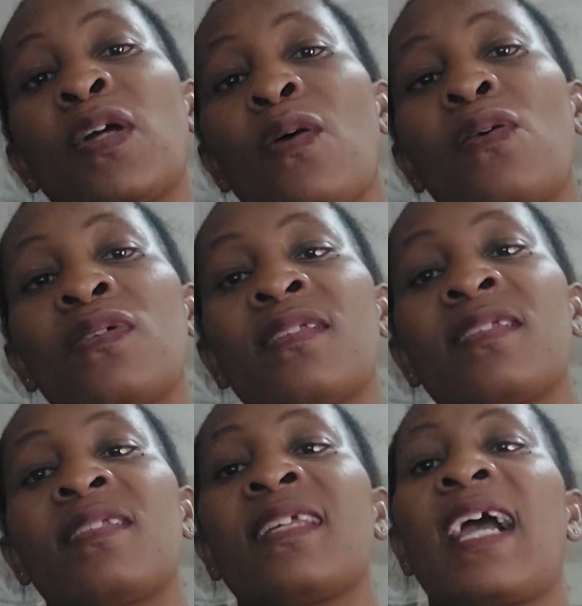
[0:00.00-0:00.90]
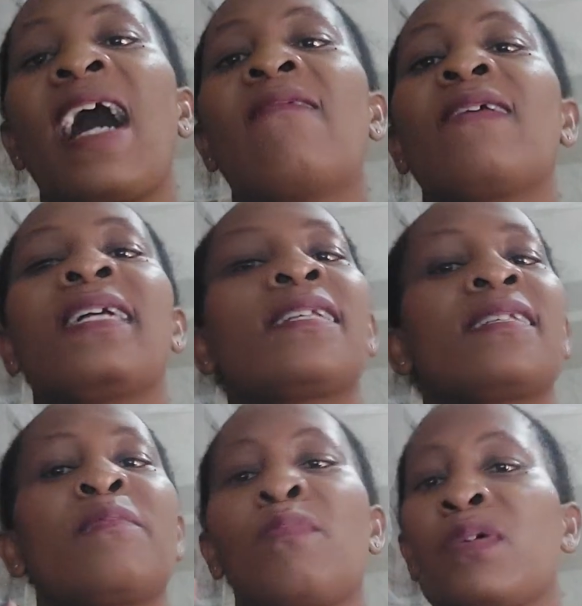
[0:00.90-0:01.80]
because they have
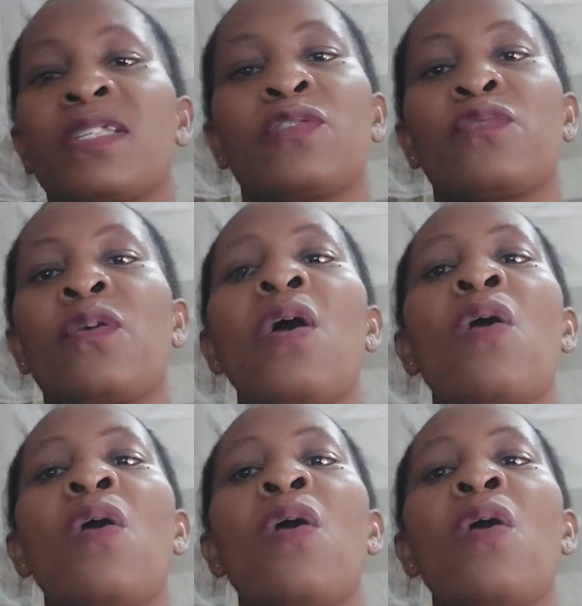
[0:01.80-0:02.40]
unsupportive